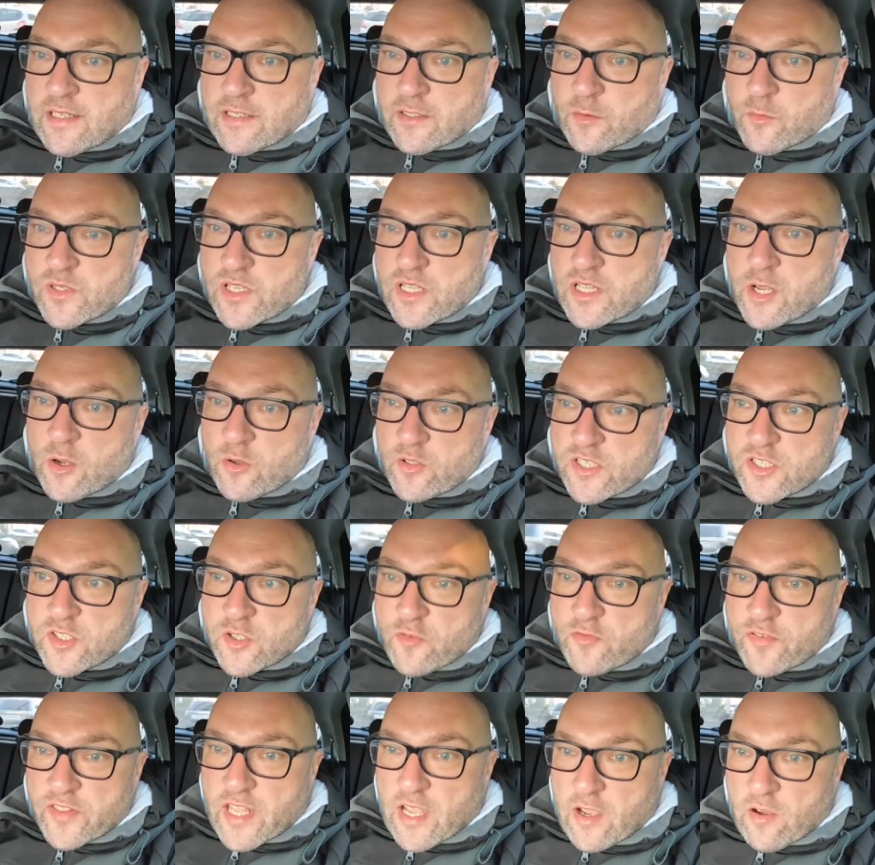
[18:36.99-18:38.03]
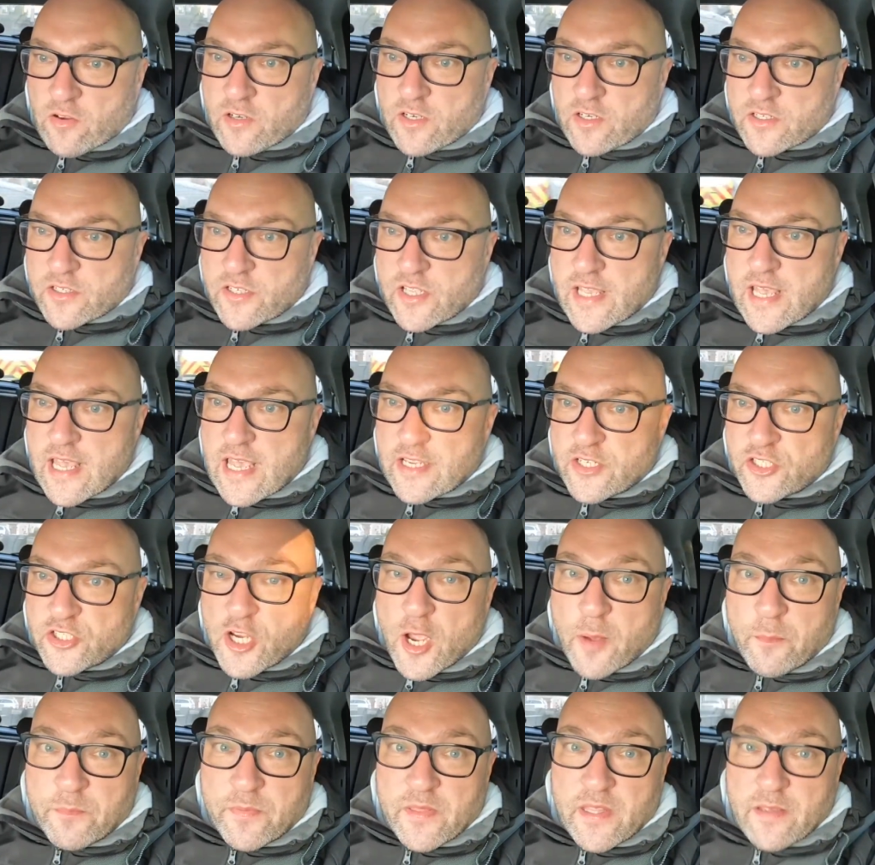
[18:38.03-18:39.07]
There was a load of stuff in that other uh,
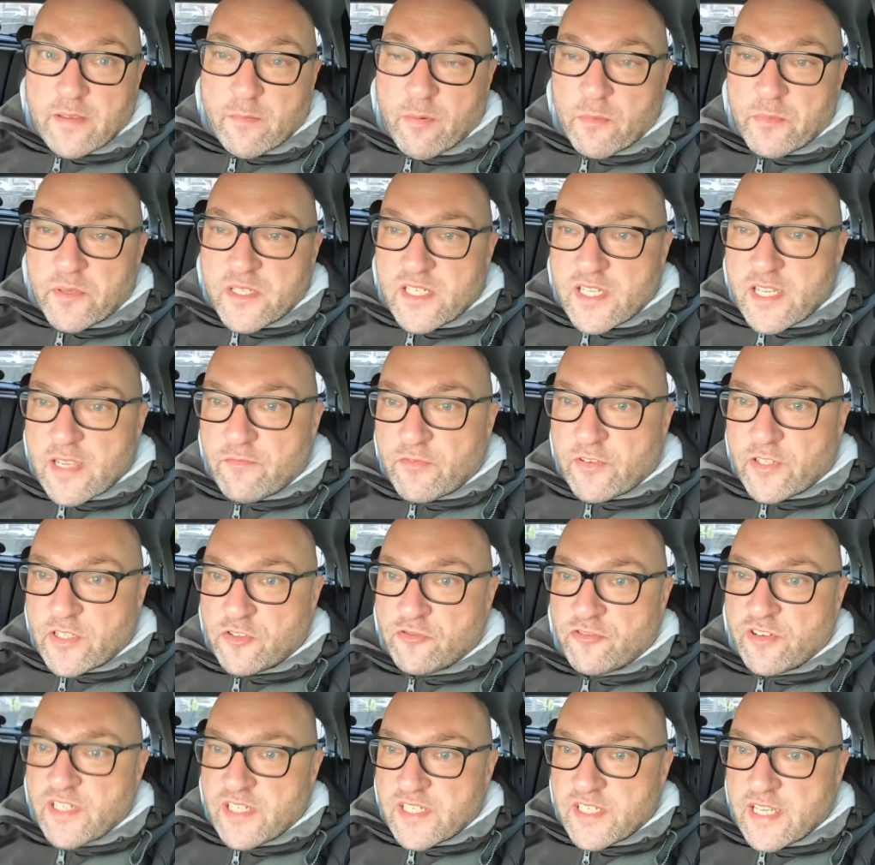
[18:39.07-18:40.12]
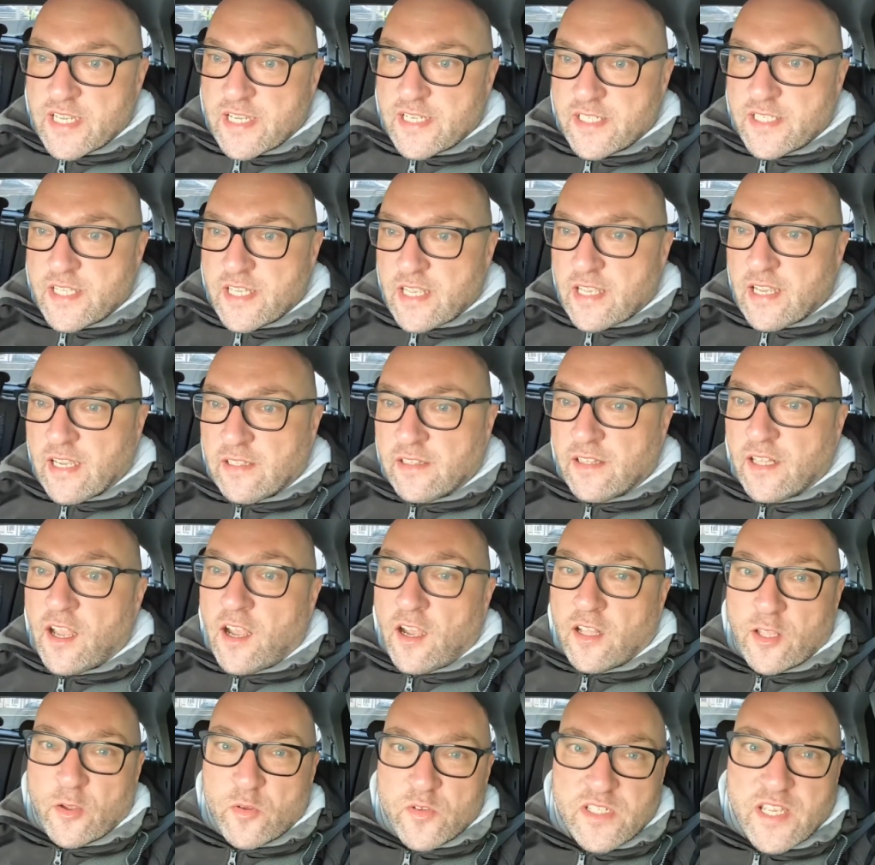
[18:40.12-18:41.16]
shop that you've probably seen for the three sixty. A
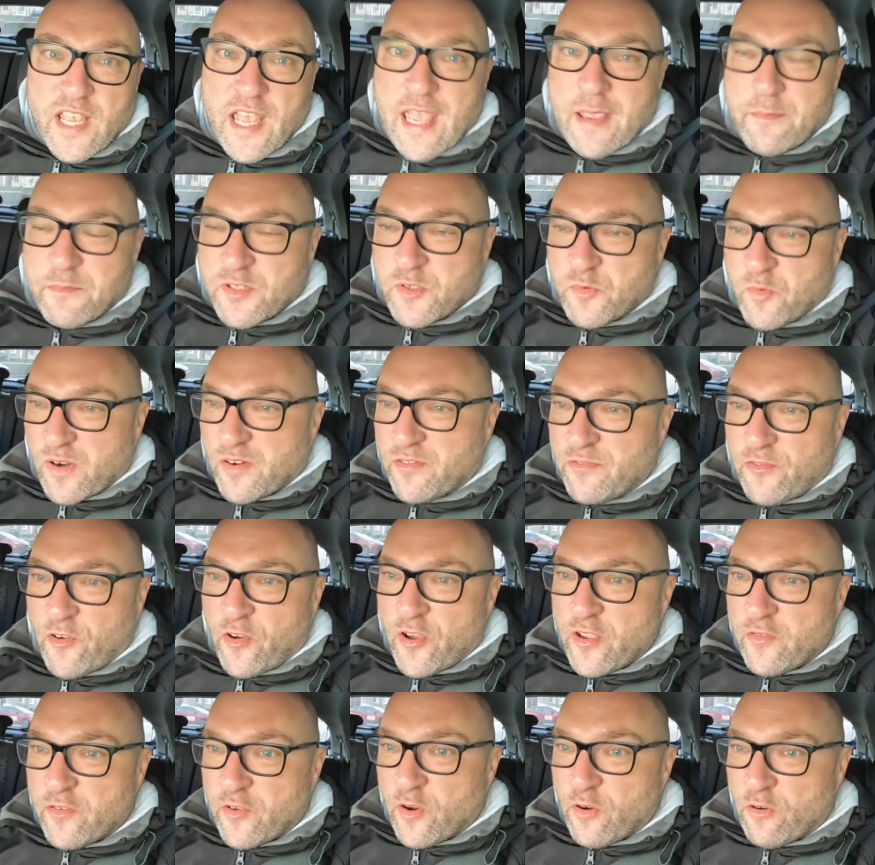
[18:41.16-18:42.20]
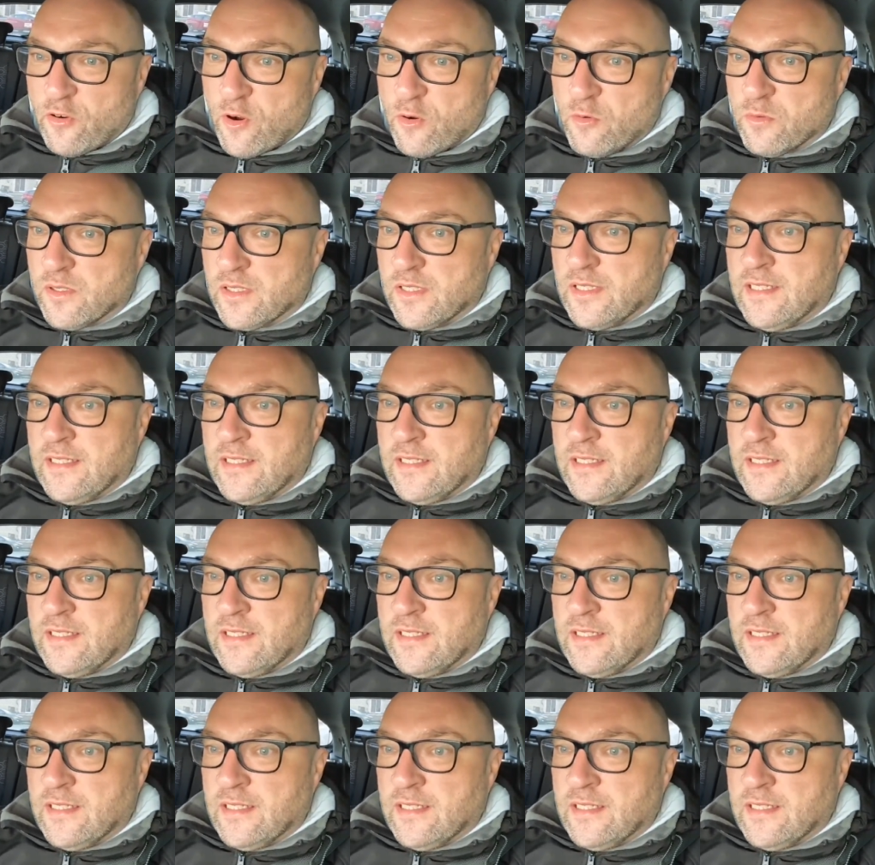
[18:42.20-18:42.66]
lot of those games were five euro.